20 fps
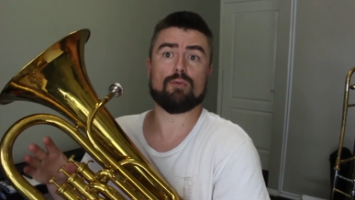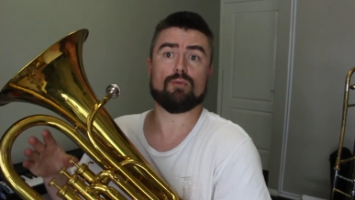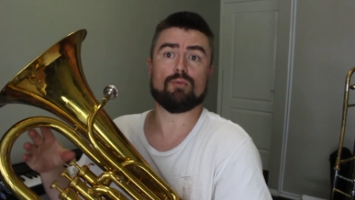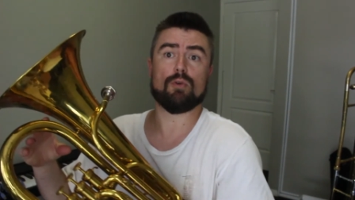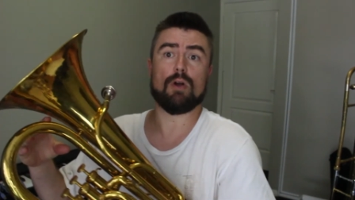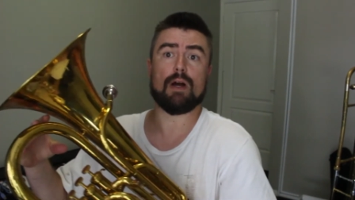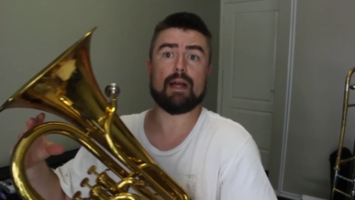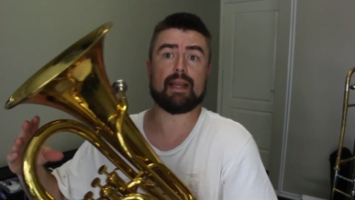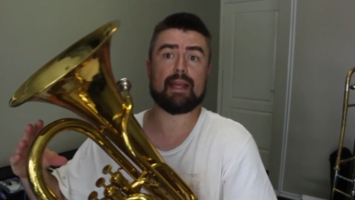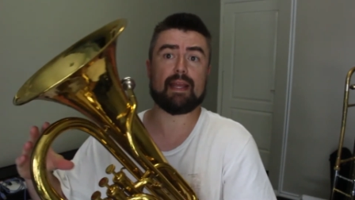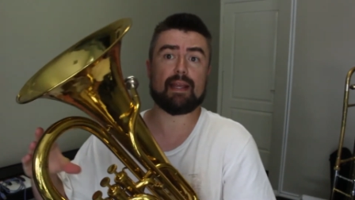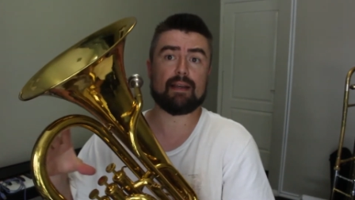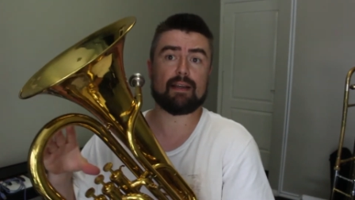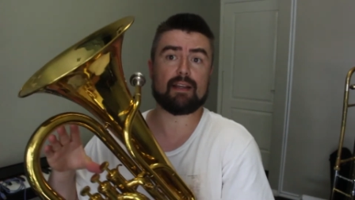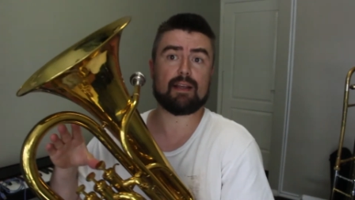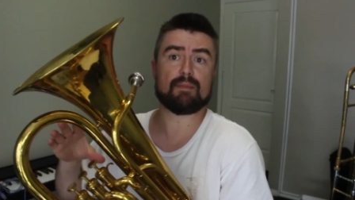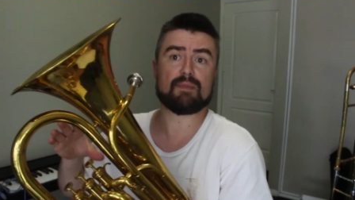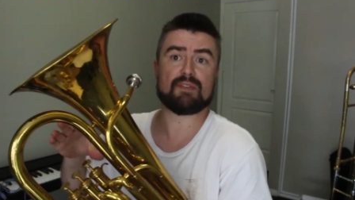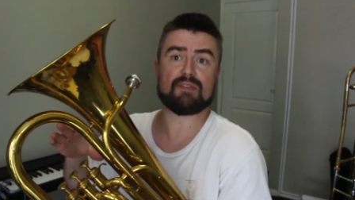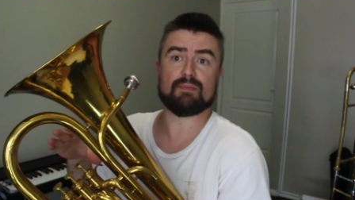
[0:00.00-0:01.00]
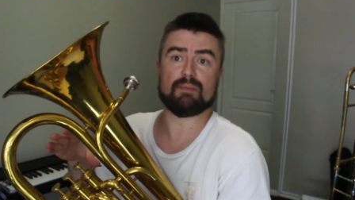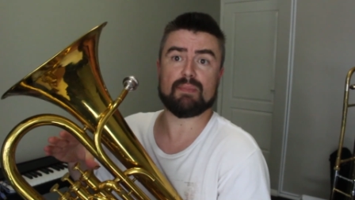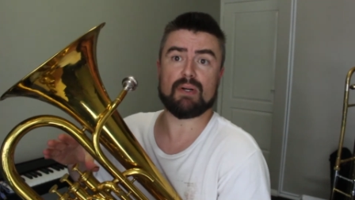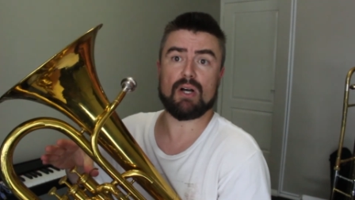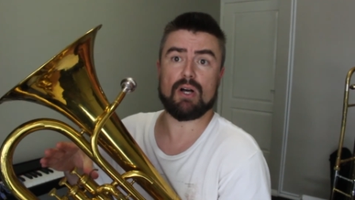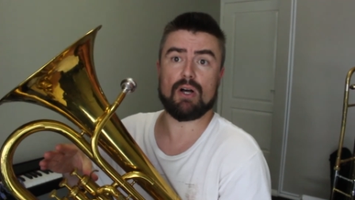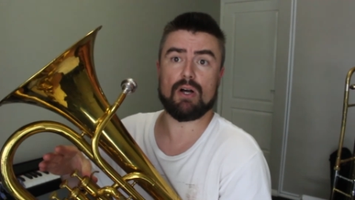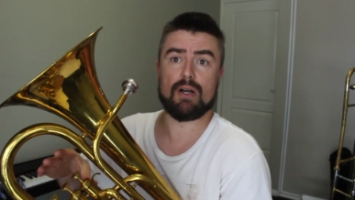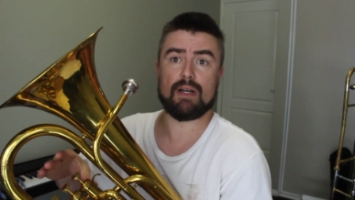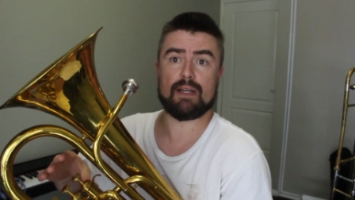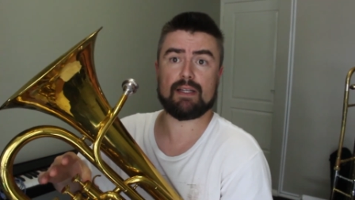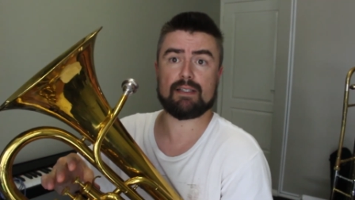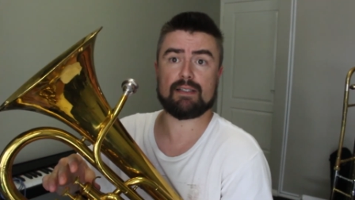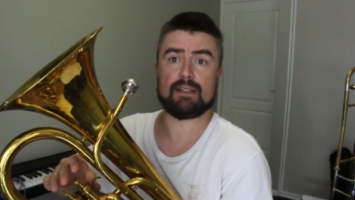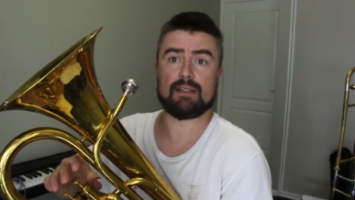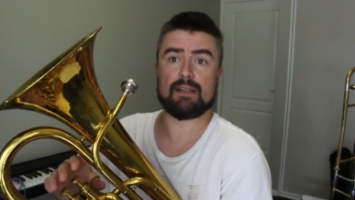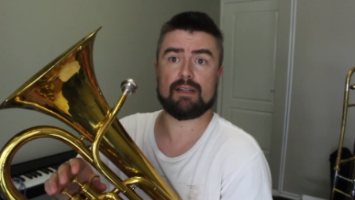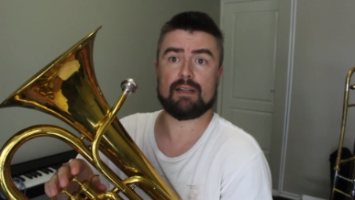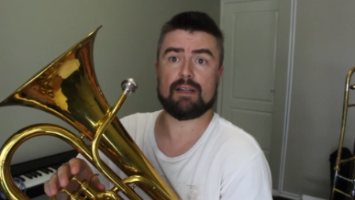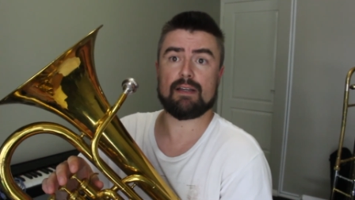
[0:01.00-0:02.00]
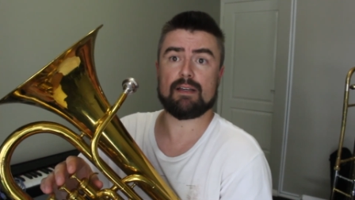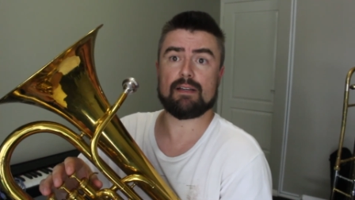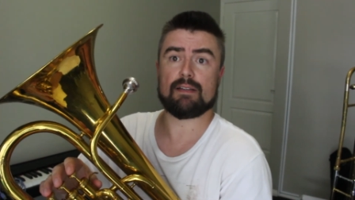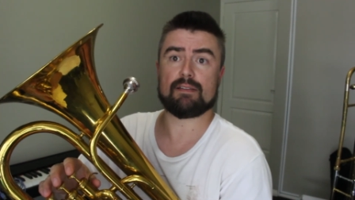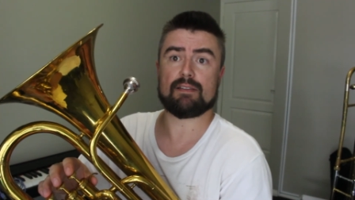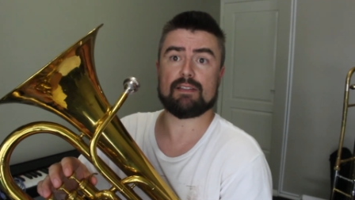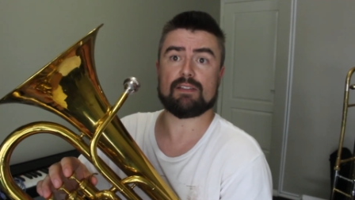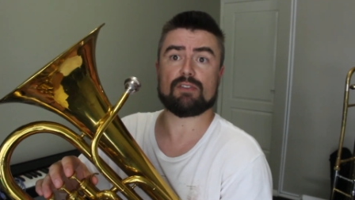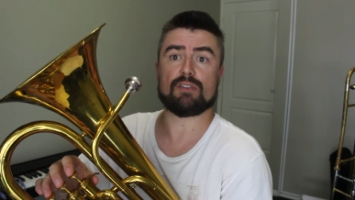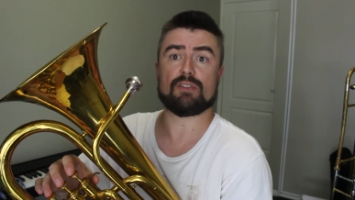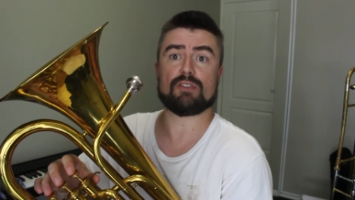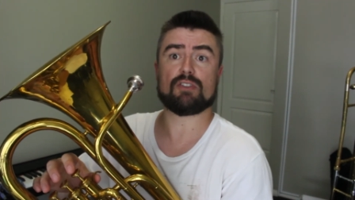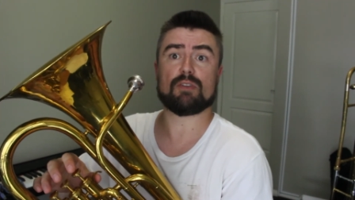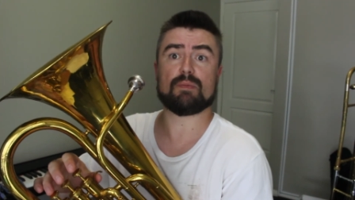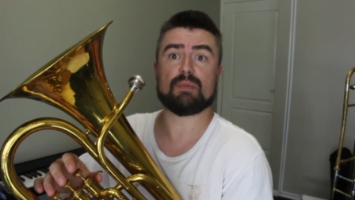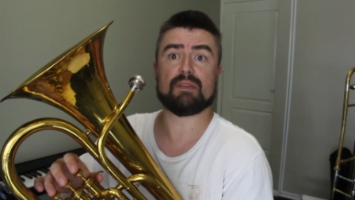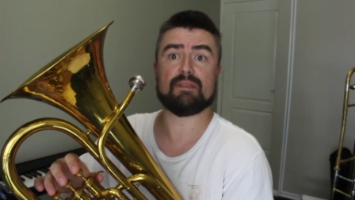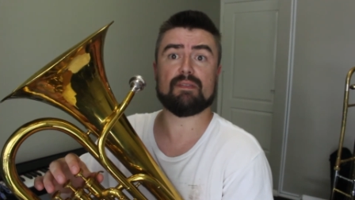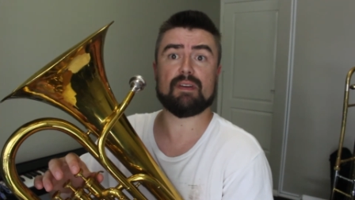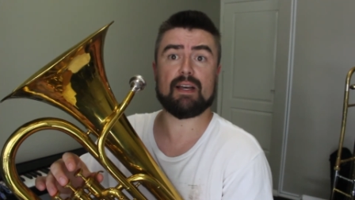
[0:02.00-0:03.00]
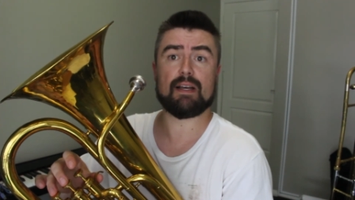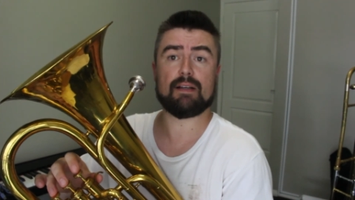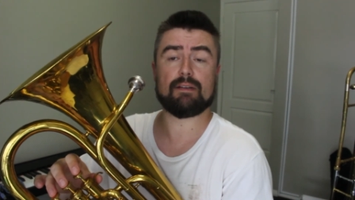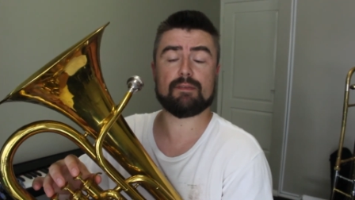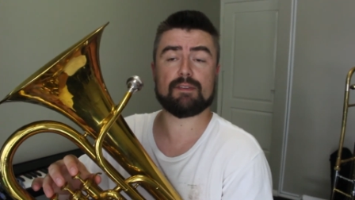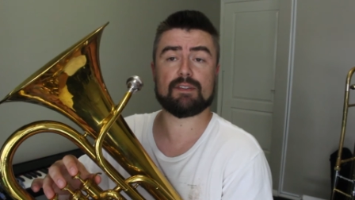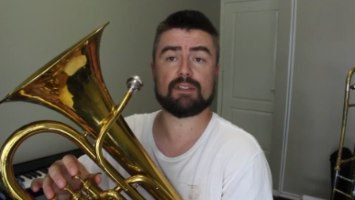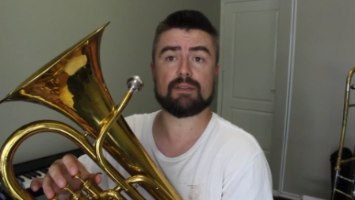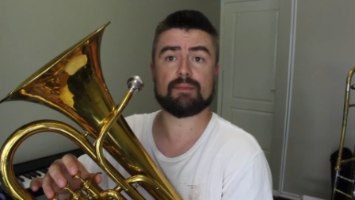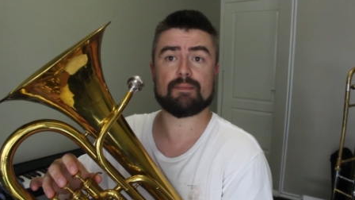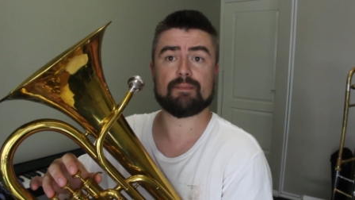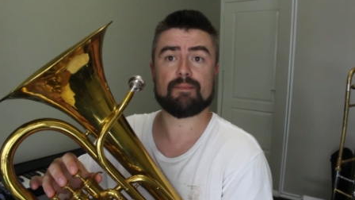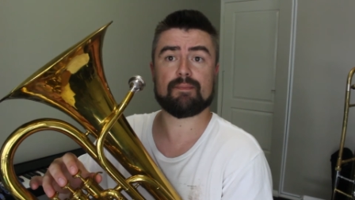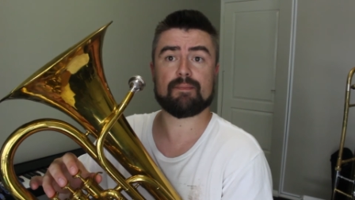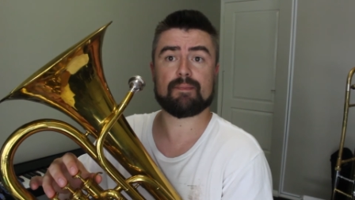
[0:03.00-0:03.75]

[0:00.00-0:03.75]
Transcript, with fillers: Right hand comes from behind, sits on top of the valves,